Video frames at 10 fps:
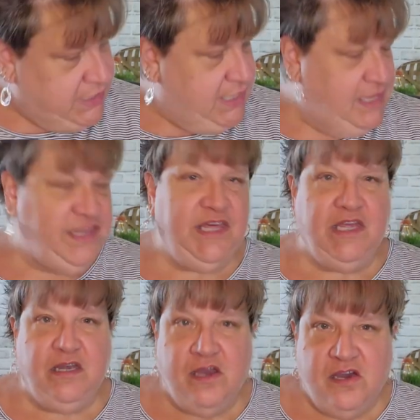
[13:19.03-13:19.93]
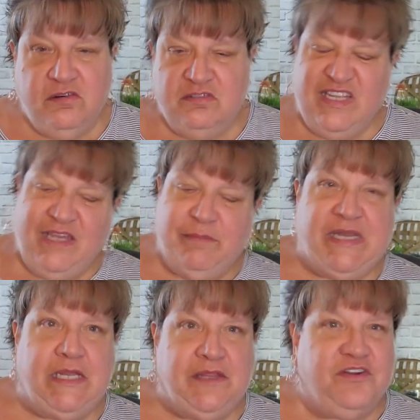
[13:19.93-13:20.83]
anything? No, me
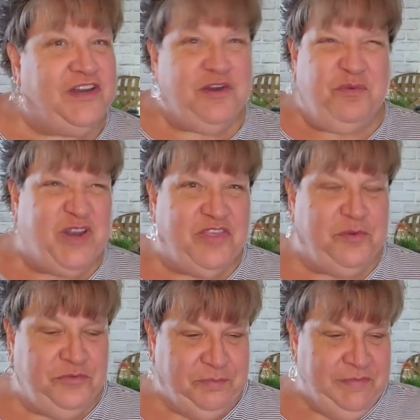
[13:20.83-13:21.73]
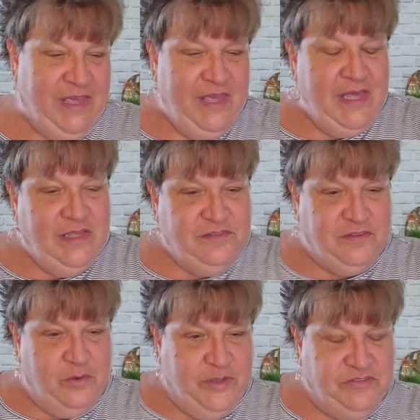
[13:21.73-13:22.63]
neither. One of those.
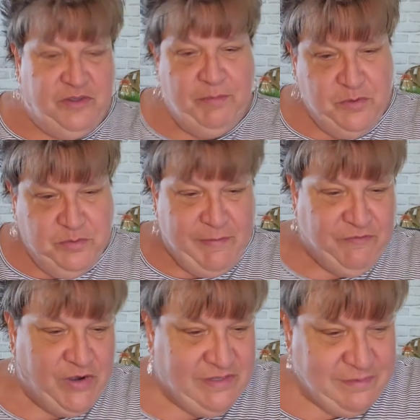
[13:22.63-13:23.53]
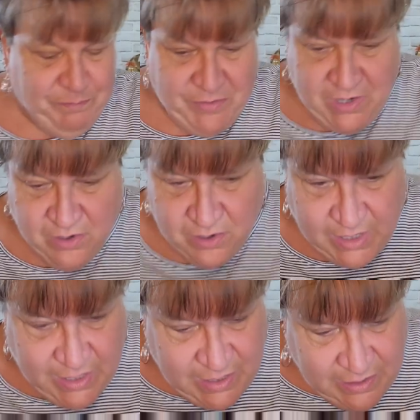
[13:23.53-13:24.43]
So I saw both of my friends up there,
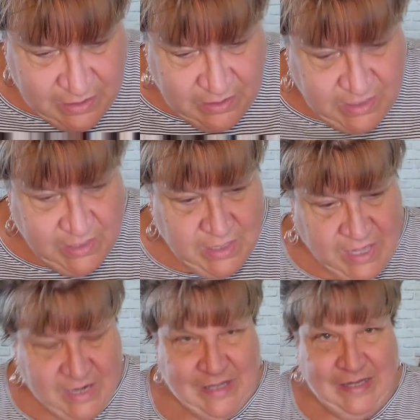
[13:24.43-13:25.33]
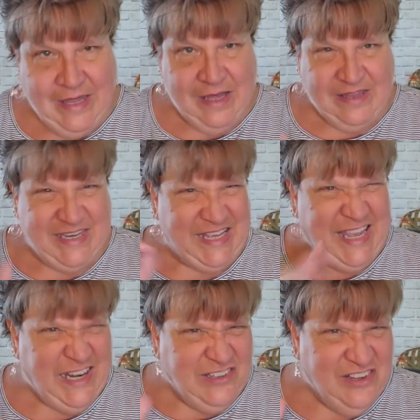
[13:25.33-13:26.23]
and he had a clock that I
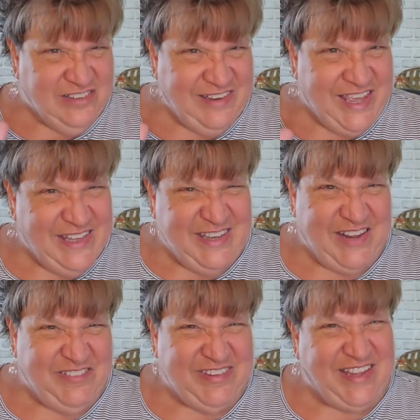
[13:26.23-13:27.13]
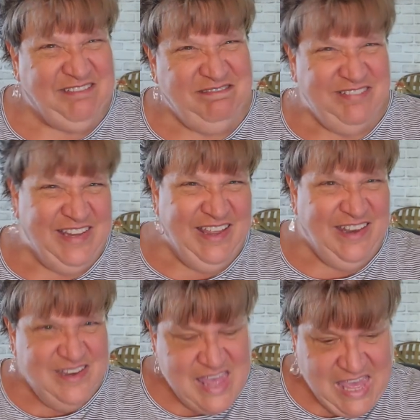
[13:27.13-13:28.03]
kind of looked at, and then I was like,
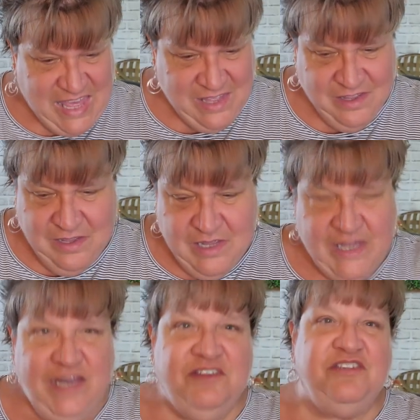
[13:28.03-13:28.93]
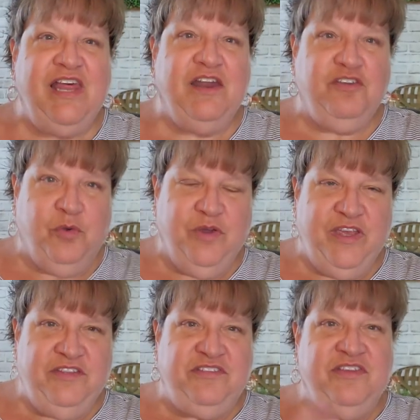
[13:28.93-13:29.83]
nah. He does a lot of
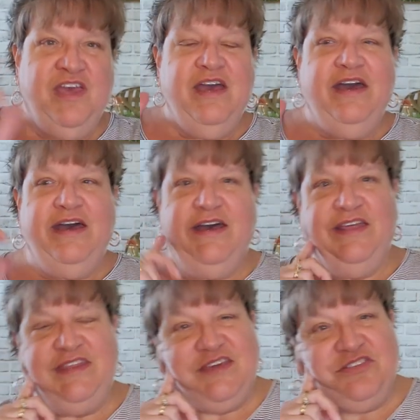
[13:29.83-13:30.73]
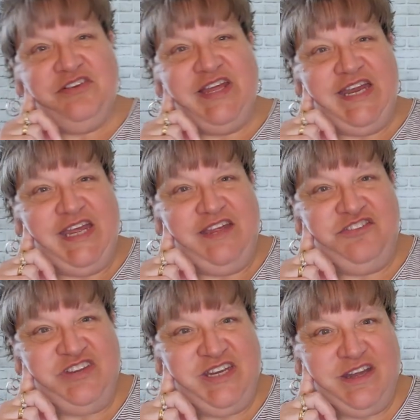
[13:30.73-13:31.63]
toys. The other lady,
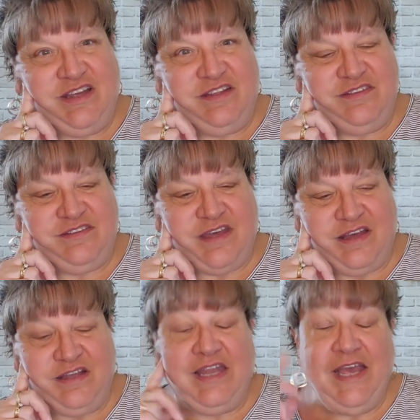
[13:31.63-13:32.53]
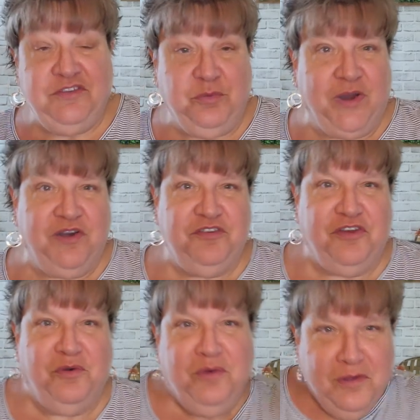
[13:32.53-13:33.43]
she does glassware,
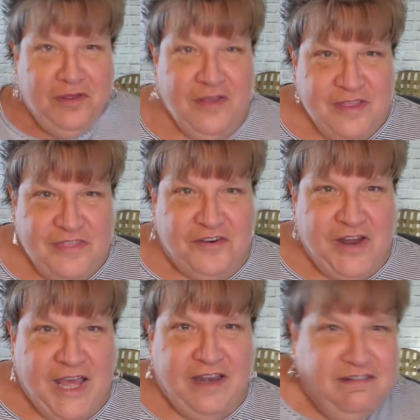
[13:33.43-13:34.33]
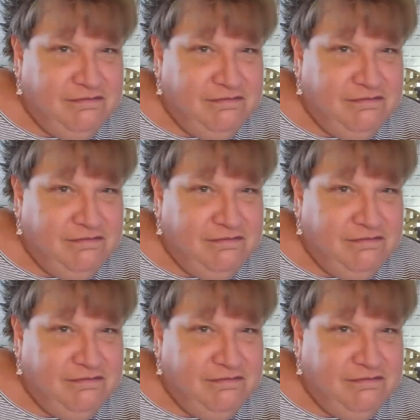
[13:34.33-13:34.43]
so they're not